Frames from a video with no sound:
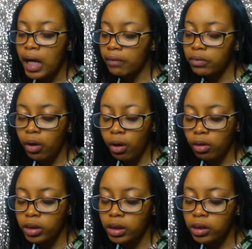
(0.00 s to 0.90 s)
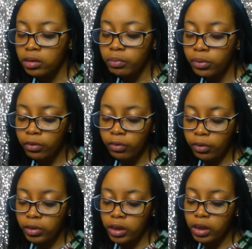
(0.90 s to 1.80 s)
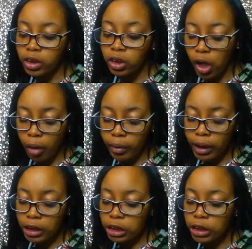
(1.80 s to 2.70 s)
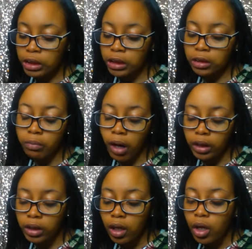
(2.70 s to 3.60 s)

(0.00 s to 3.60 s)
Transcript: After all, she is beautiful, she is charming, and she is smart.